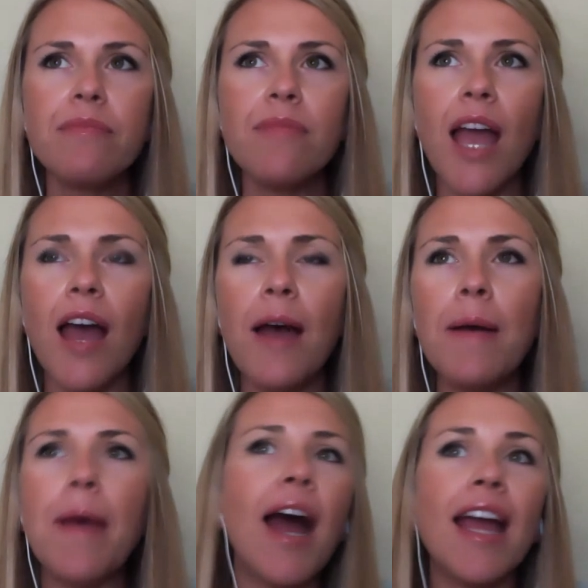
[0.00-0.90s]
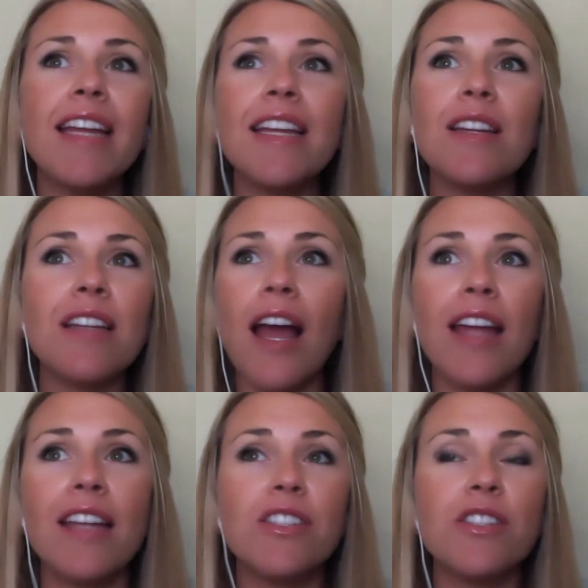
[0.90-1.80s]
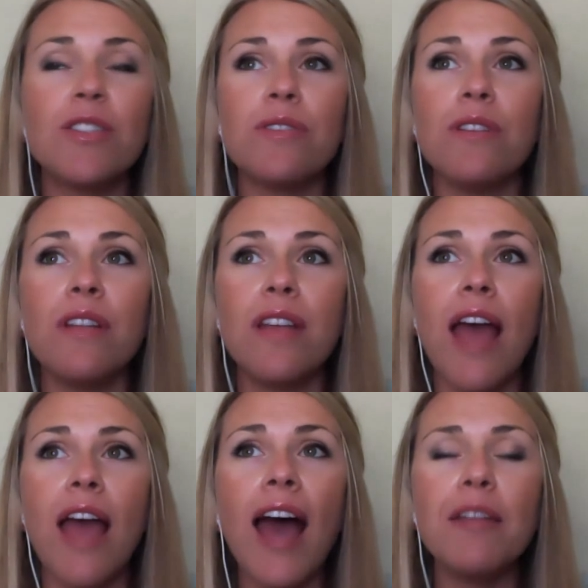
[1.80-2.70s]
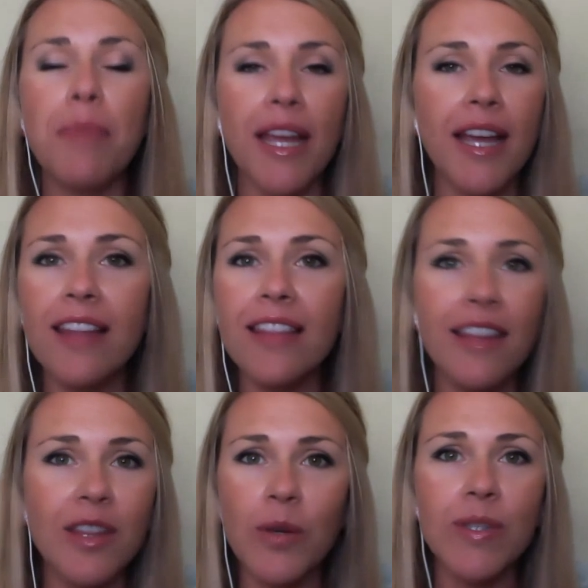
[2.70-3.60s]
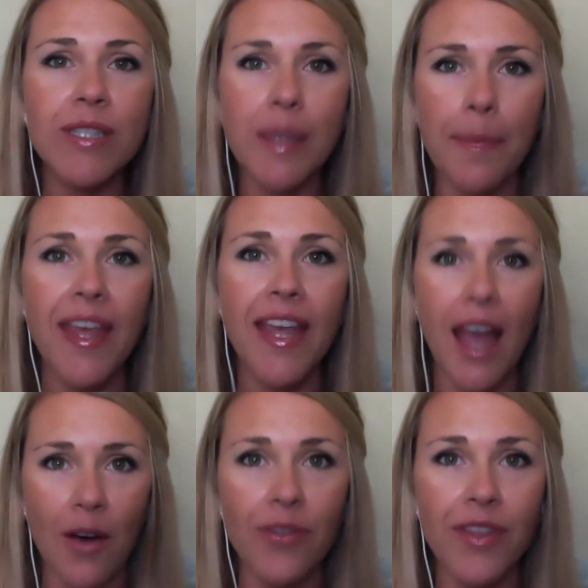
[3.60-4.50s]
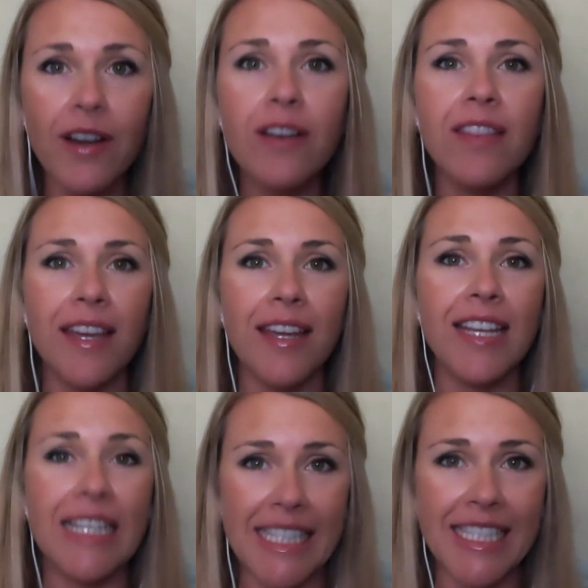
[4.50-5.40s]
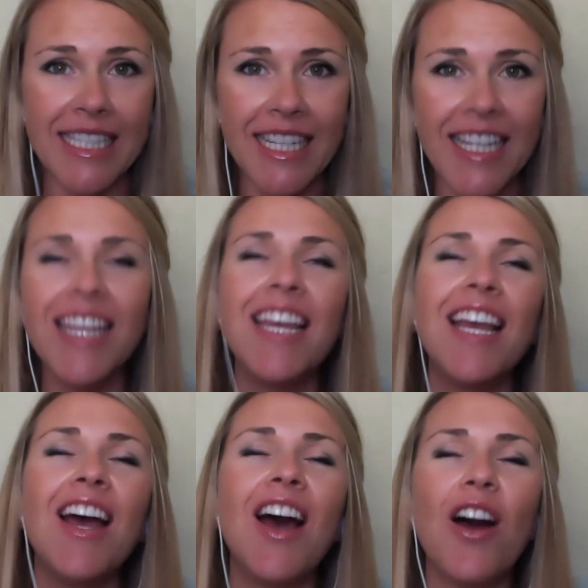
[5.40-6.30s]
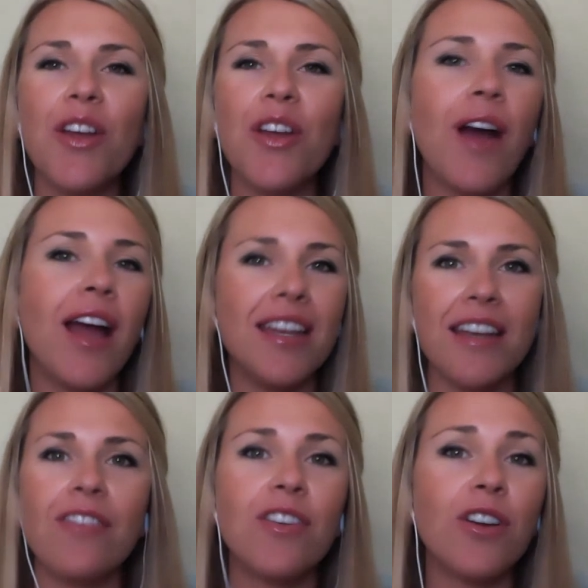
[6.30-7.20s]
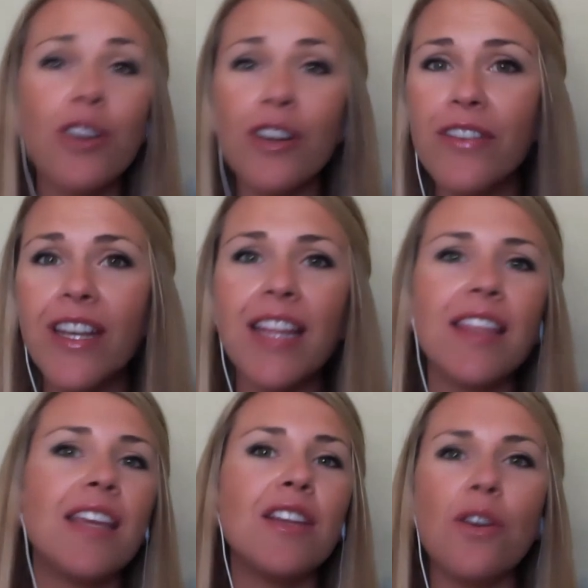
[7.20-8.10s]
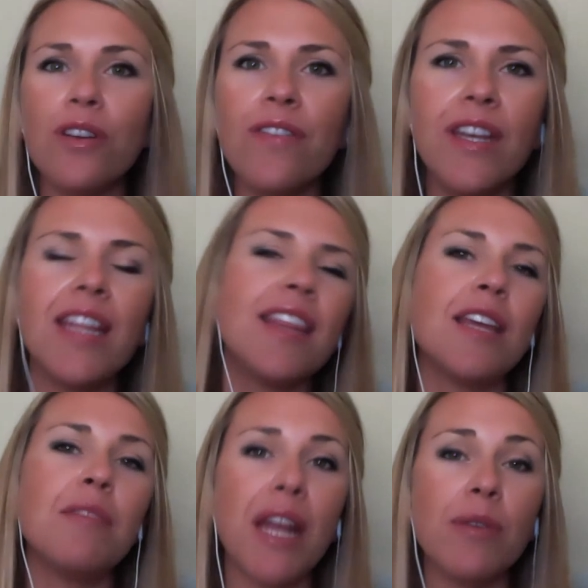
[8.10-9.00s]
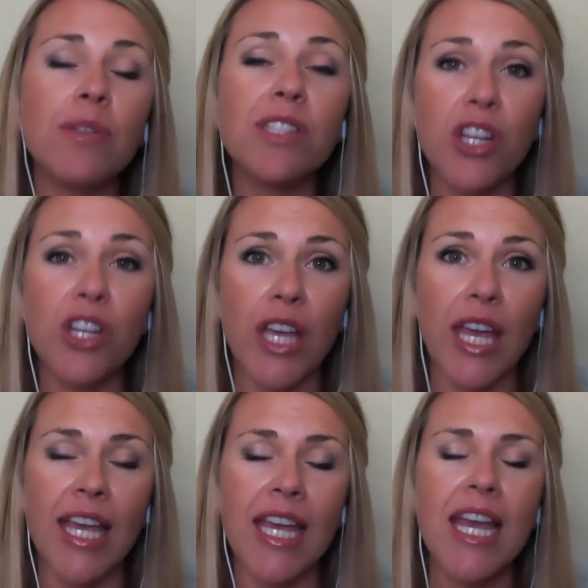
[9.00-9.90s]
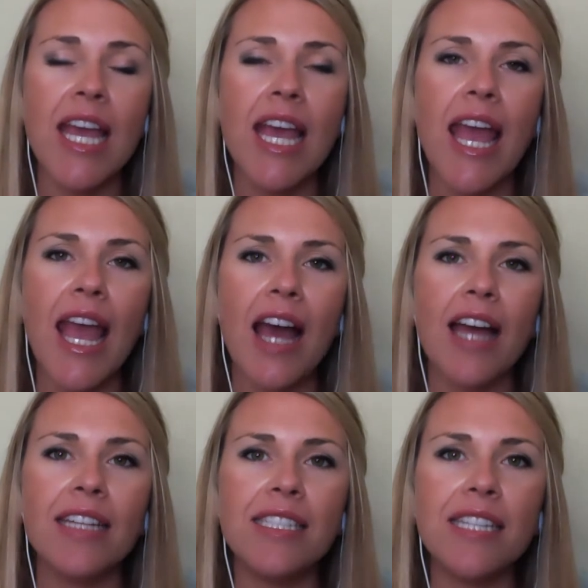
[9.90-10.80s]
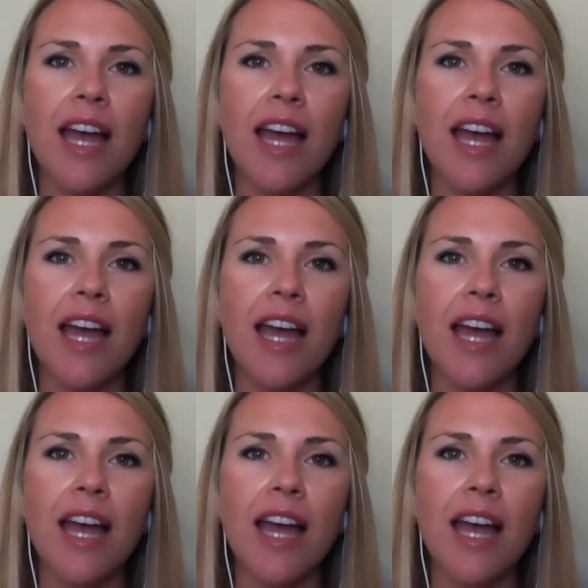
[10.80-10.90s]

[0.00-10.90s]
I just had in my gut that there was something out there that existed, although I had never heard of anything, known of anything, but I was looking. And